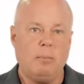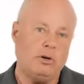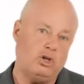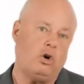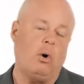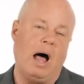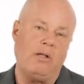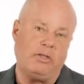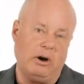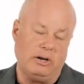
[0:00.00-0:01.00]
but you go
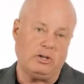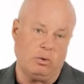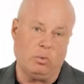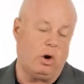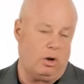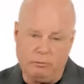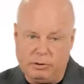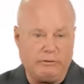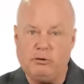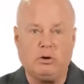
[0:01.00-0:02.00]
out there into the world
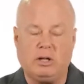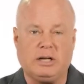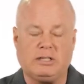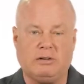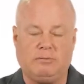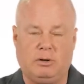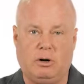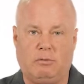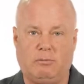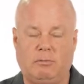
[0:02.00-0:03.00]
with a few clicks of,
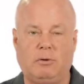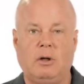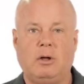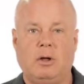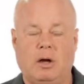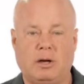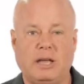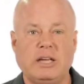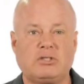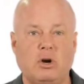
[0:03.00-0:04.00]

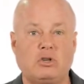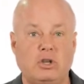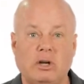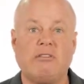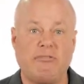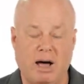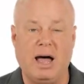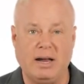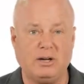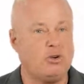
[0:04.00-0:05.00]
keystrokes, you can
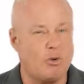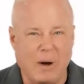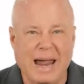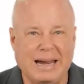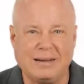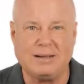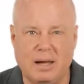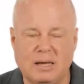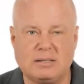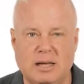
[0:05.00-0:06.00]
find great
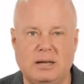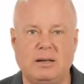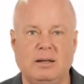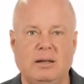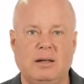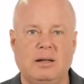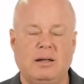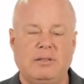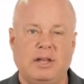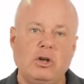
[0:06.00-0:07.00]
content
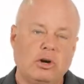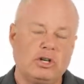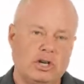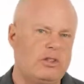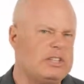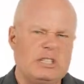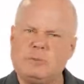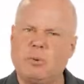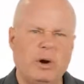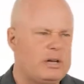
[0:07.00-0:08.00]
that you can share that's
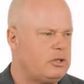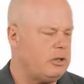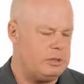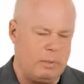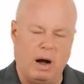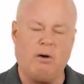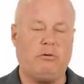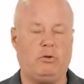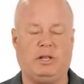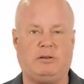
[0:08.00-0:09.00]
inspirational, that's
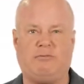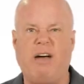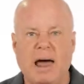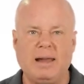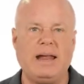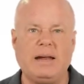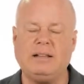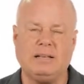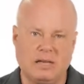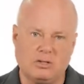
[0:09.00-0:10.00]
powerful, that's validating,
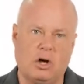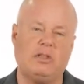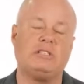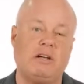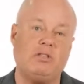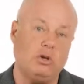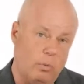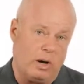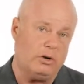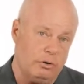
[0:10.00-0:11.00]
that does all the stuff that you
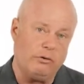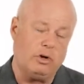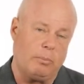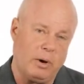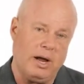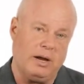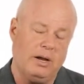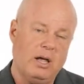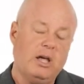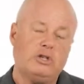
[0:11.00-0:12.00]
want to do for your brand.
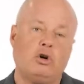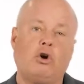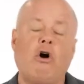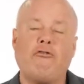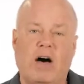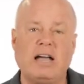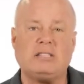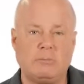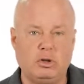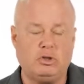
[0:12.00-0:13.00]
So go find
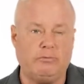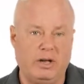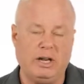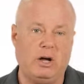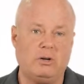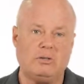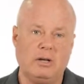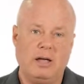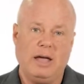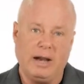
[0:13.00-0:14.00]
some YouTube videos
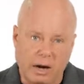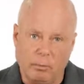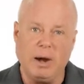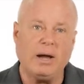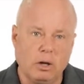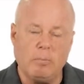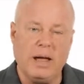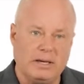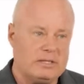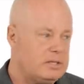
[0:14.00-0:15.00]
and on a regular
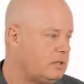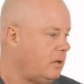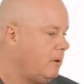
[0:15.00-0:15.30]
basis,